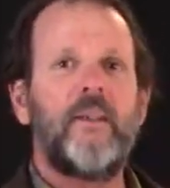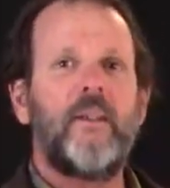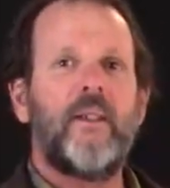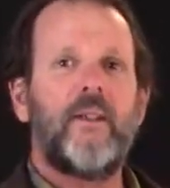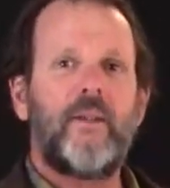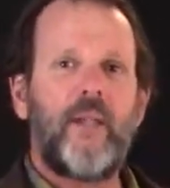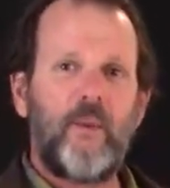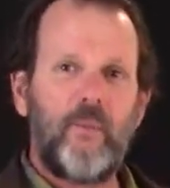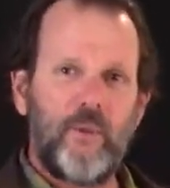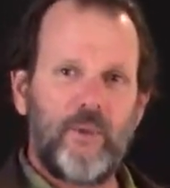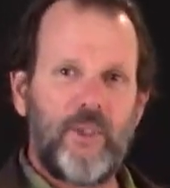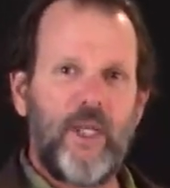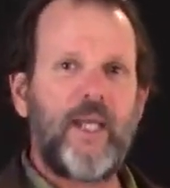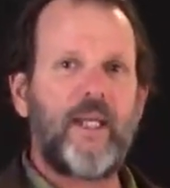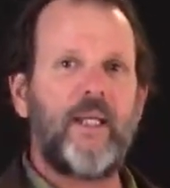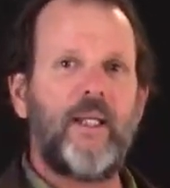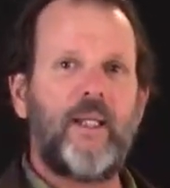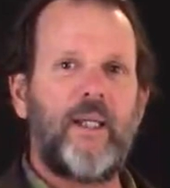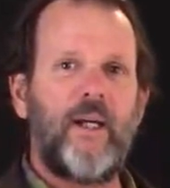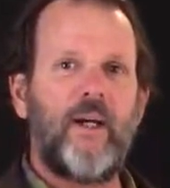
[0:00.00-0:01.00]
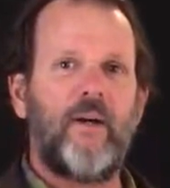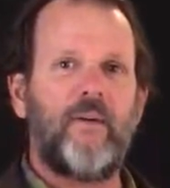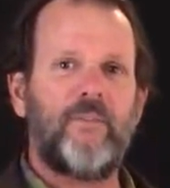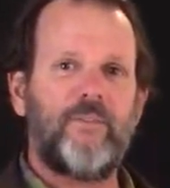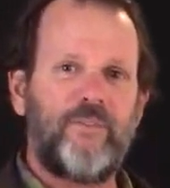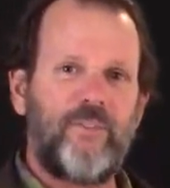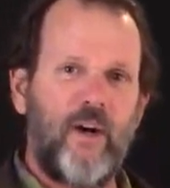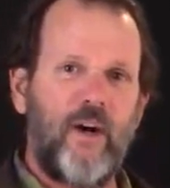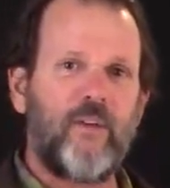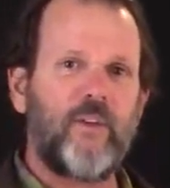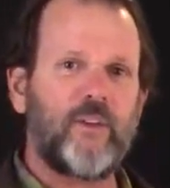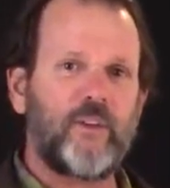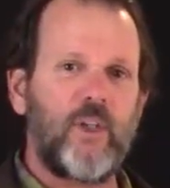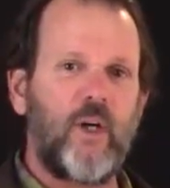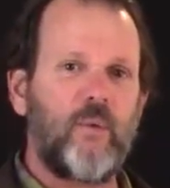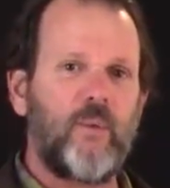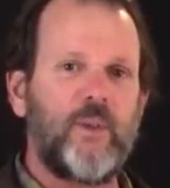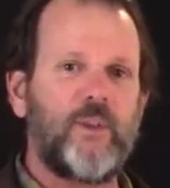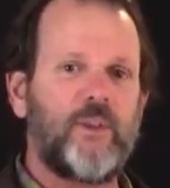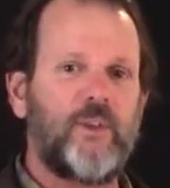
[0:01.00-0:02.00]
They were taken care of. Father's
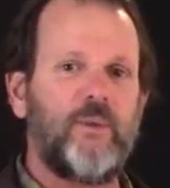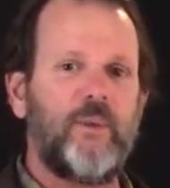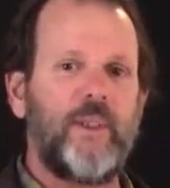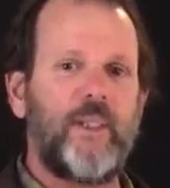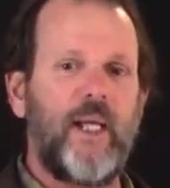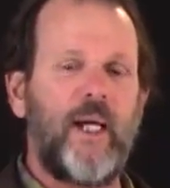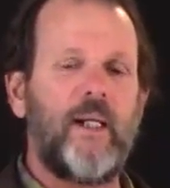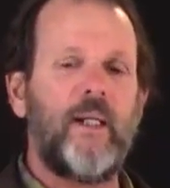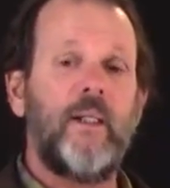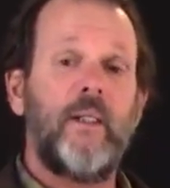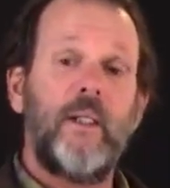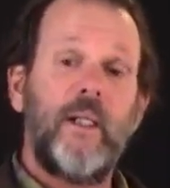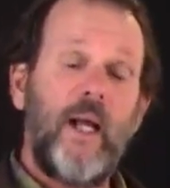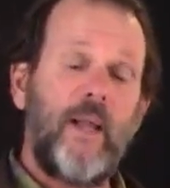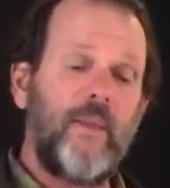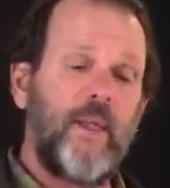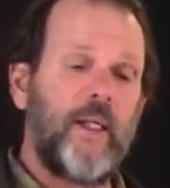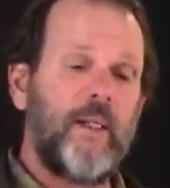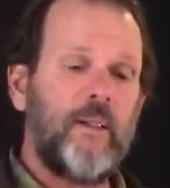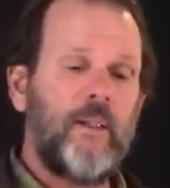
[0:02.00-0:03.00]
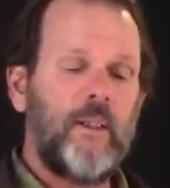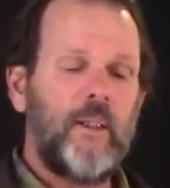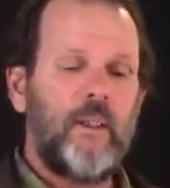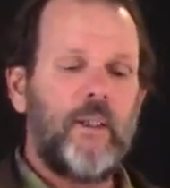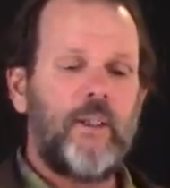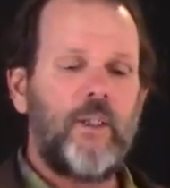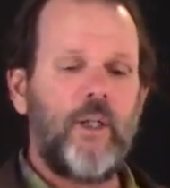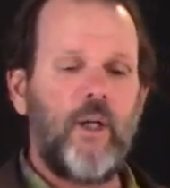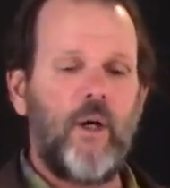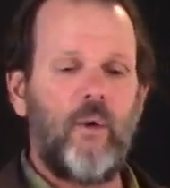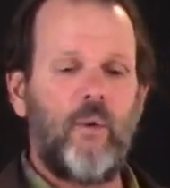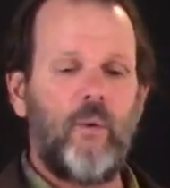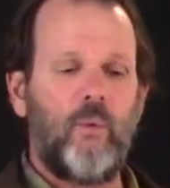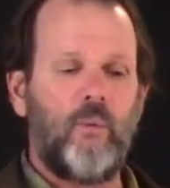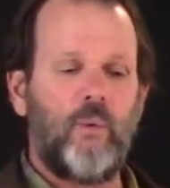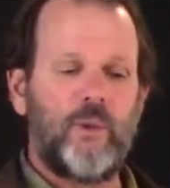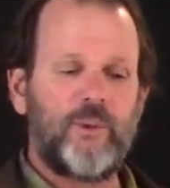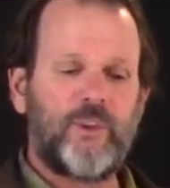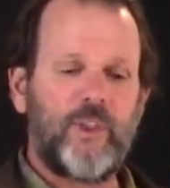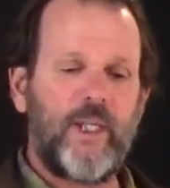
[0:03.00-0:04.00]
always doing that. And then,
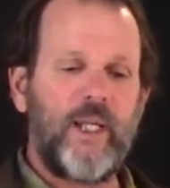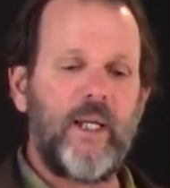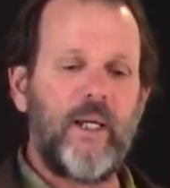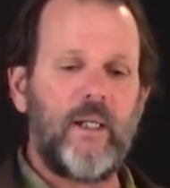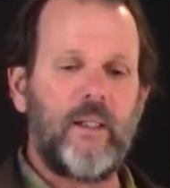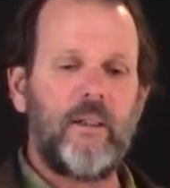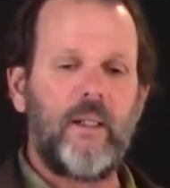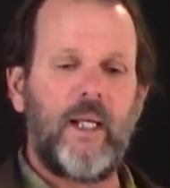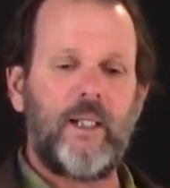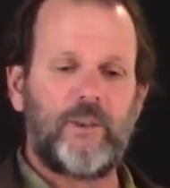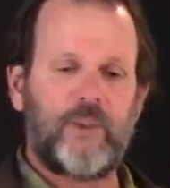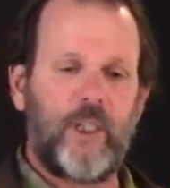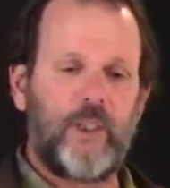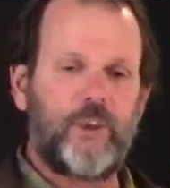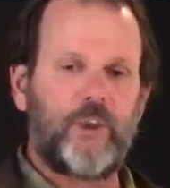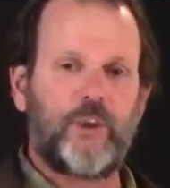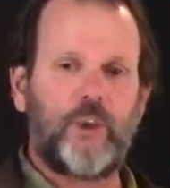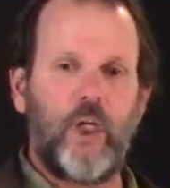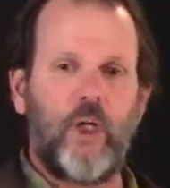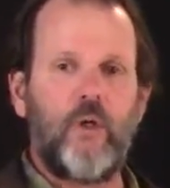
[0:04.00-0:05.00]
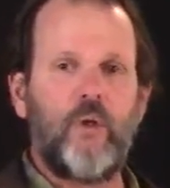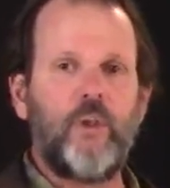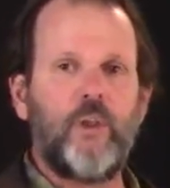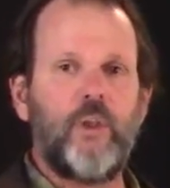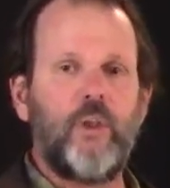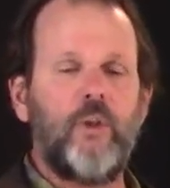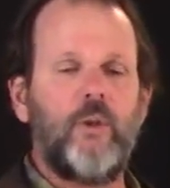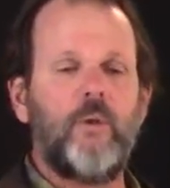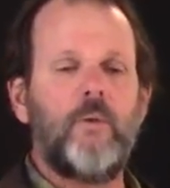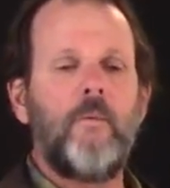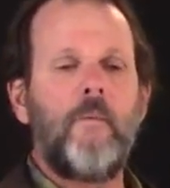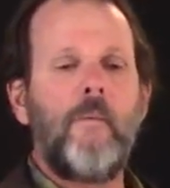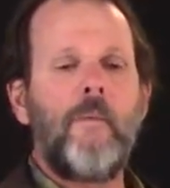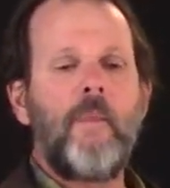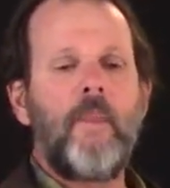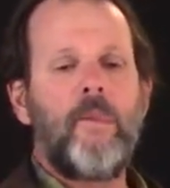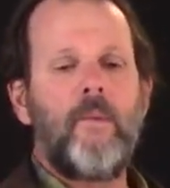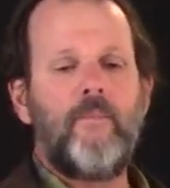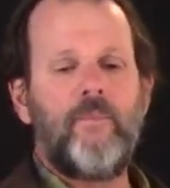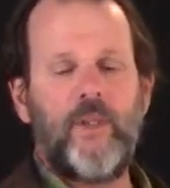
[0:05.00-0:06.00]
once again, as I show you
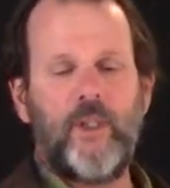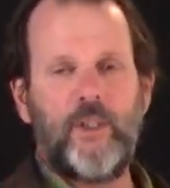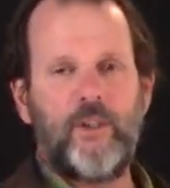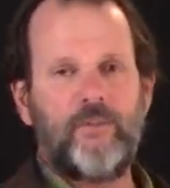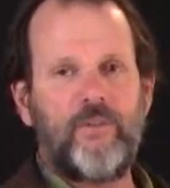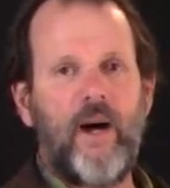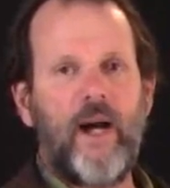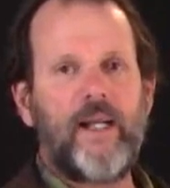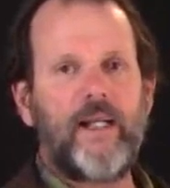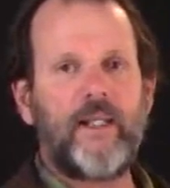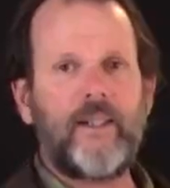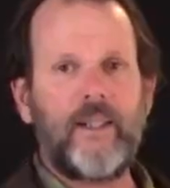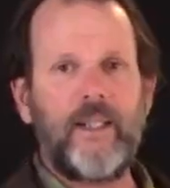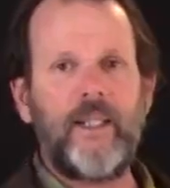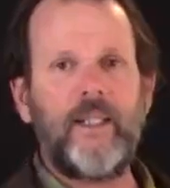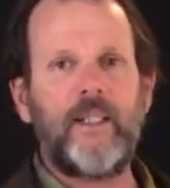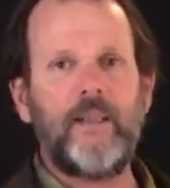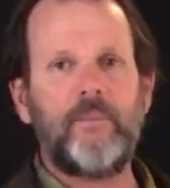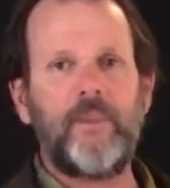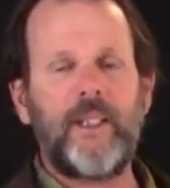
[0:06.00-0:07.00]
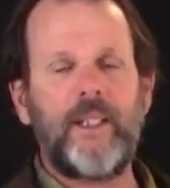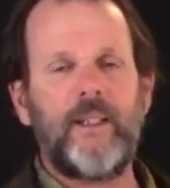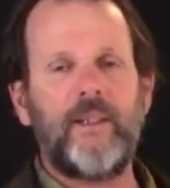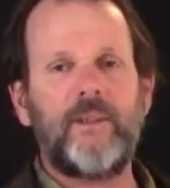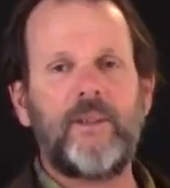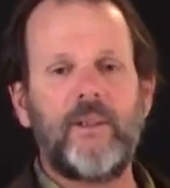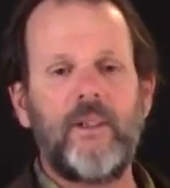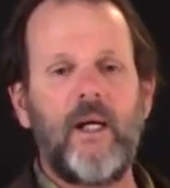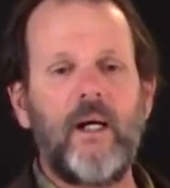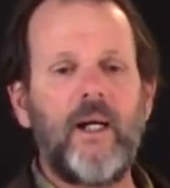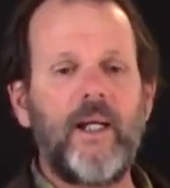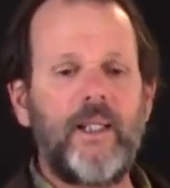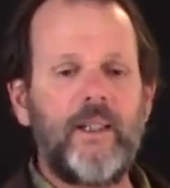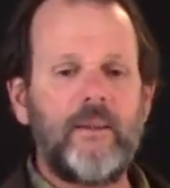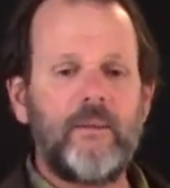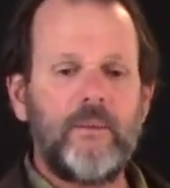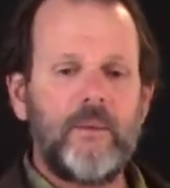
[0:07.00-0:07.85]
the divided kingdom again tonight,